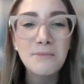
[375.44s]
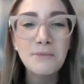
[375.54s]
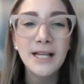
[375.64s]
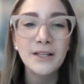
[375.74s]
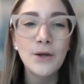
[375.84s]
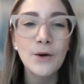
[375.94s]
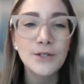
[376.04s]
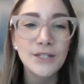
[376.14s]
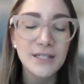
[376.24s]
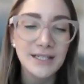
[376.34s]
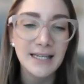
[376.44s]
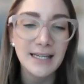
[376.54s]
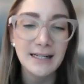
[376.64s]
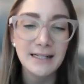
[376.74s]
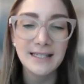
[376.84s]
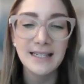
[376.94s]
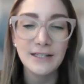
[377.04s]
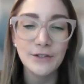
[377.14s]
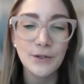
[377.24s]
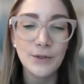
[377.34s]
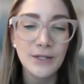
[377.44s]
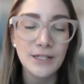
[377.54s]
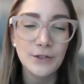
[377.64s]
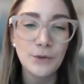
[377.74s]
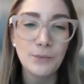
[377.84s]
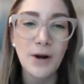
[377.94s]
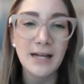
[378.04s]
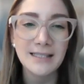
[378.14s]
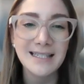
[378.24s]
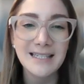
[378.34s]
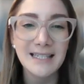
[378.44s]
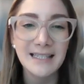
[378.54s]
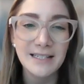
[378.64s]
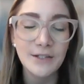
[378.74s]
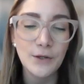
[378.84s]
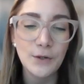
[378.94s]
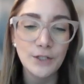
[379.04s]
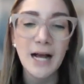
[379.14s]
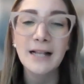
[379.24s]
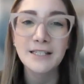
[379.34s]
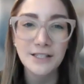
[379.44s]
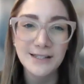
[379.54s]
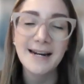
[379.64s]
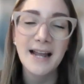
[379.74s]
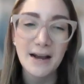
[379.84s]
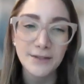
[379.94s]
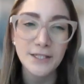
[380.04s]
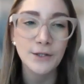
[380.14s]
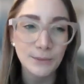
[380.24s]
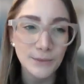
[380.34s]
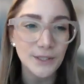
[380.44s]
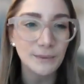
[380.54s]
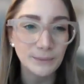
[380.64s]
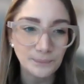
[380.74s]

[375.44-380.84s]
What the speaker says: bring those skills into practice in this new challenge that I have assumed.